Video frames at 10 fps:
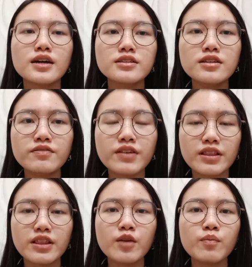the
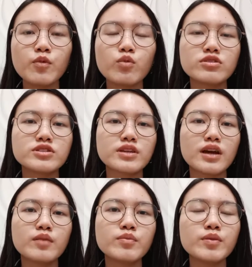victim, which
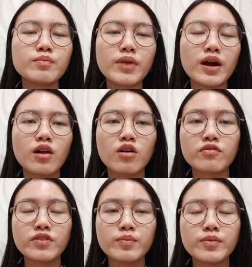can be male or
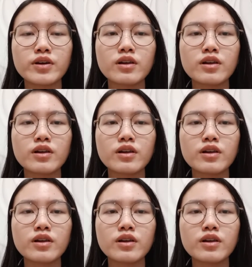female,